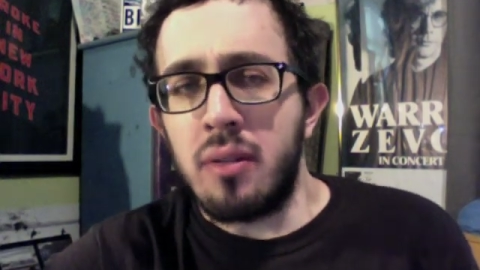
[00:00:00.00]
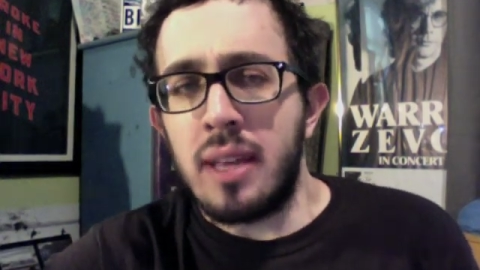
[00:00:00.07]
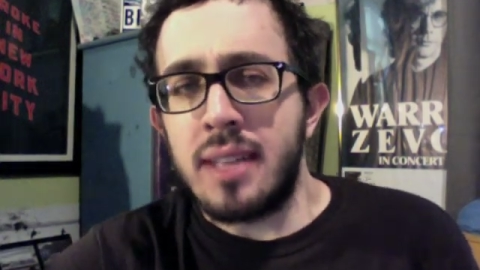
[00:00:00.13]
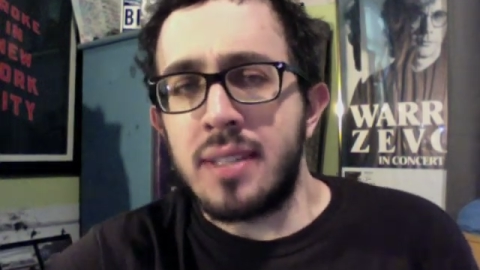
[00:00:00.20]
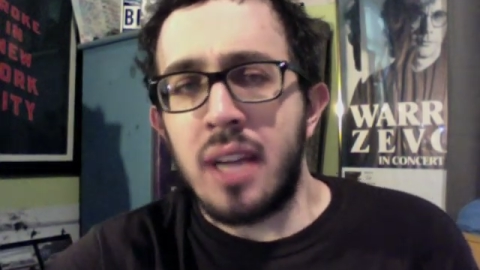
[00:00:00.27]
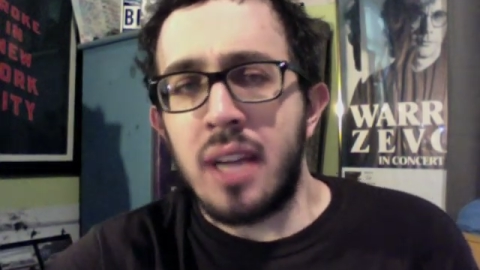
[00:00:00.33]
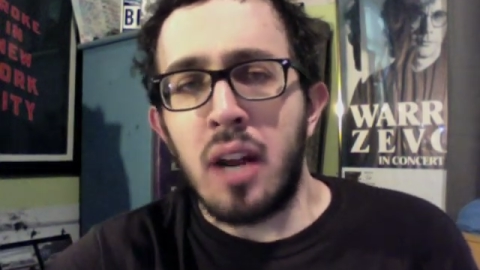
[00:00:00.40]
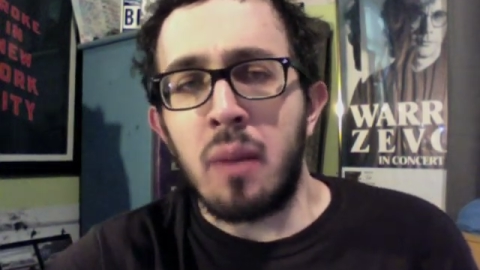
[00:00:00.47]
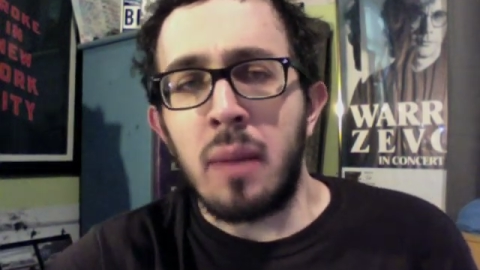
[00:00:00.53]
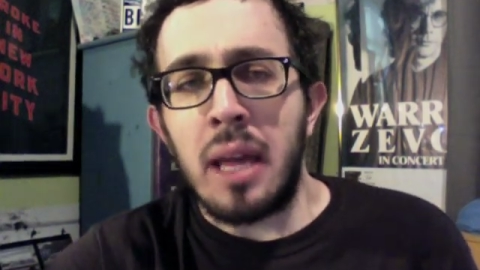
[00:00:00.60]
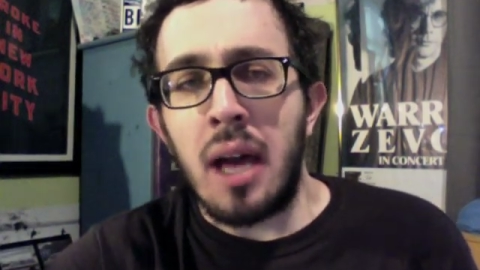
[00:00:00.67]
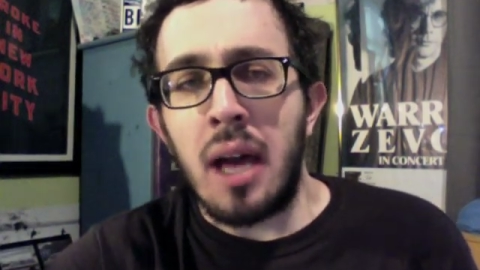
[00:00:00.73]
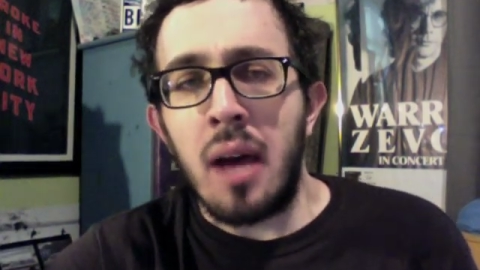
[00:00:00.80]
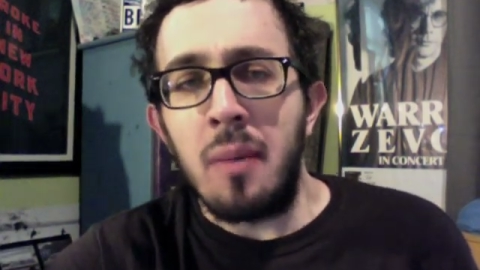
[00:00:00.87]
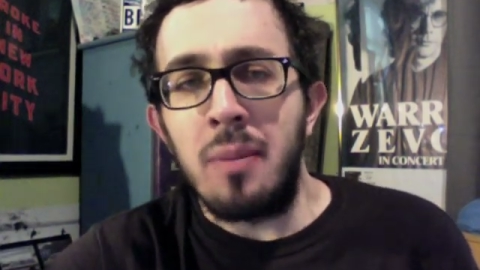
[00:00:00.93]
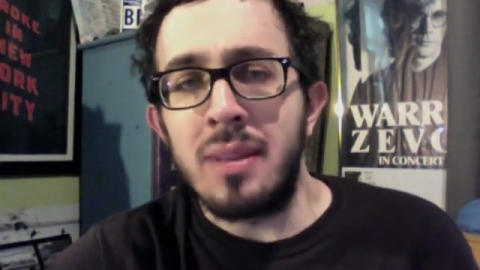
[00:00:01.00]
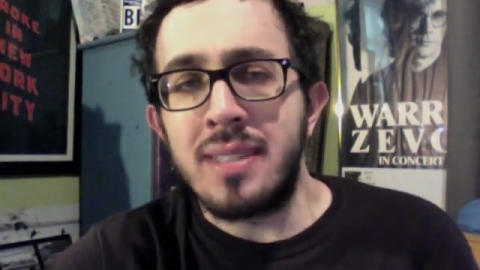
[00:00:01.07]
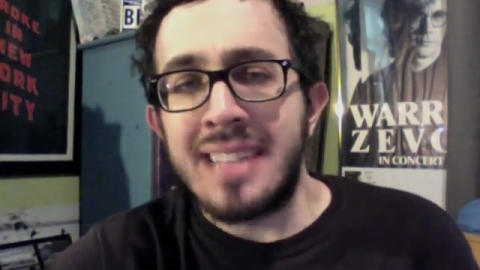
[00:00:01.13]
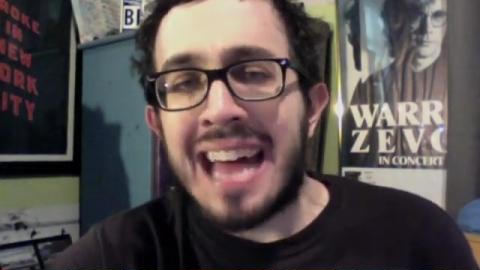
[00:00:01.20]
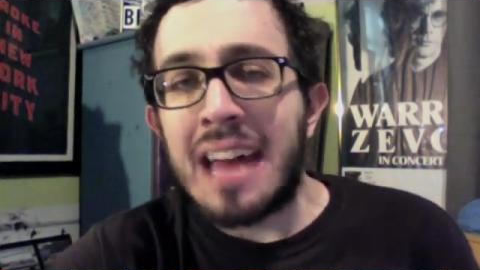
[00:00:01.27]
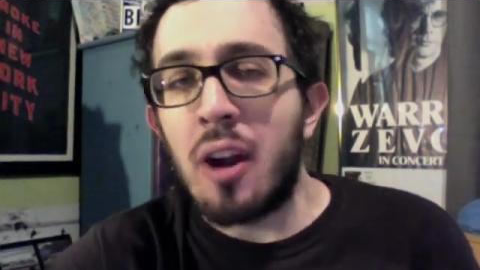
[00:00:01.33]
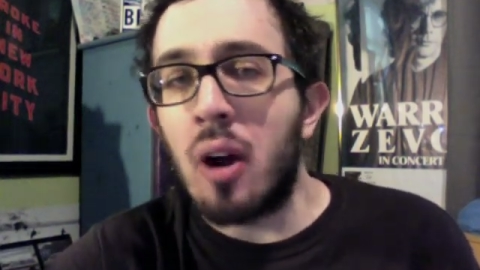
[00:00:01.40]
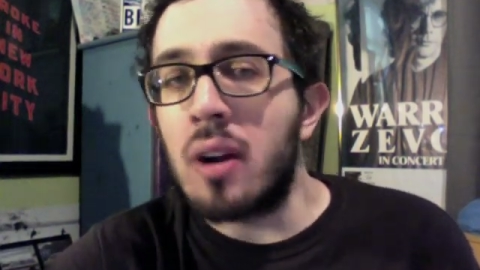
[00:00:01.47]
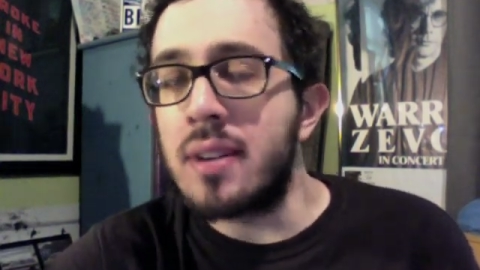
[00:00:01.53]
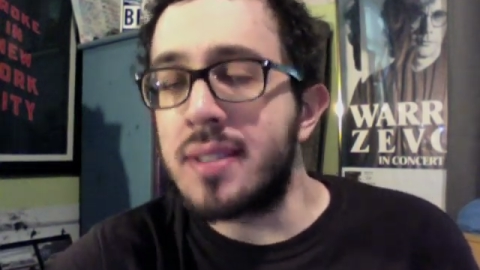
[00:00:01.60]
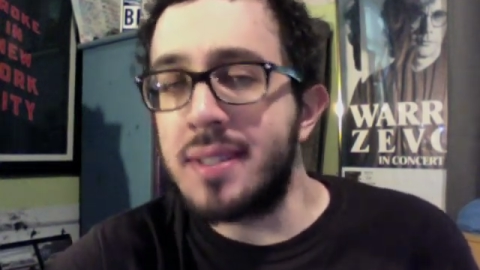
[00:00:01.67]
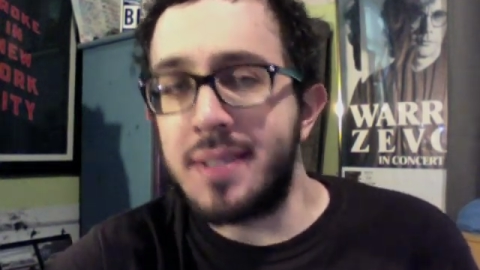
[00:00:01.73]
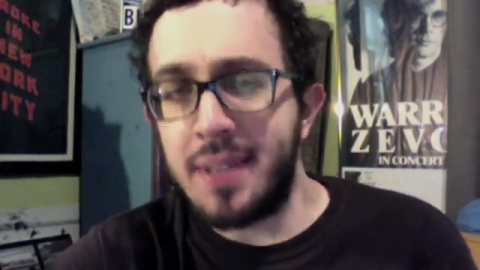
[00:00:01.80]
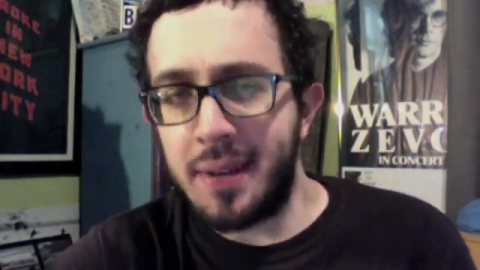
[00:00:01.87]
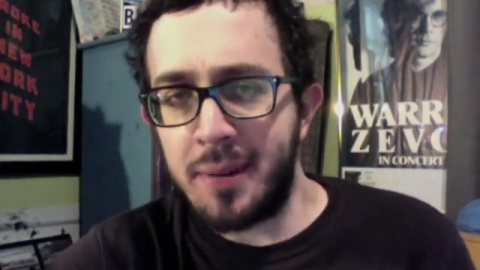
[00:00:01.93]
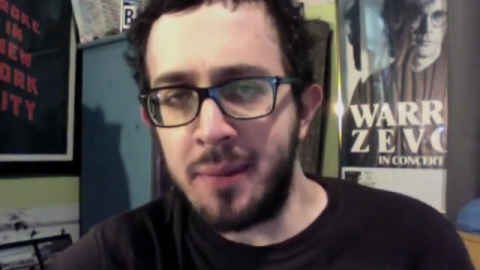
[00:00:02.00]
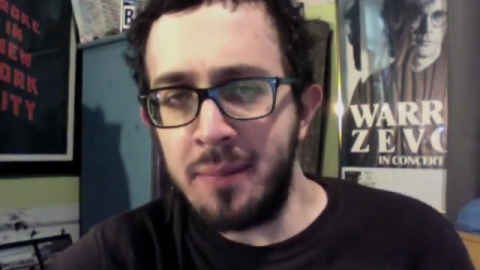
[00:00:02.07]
they tear me up, it's not hard to do.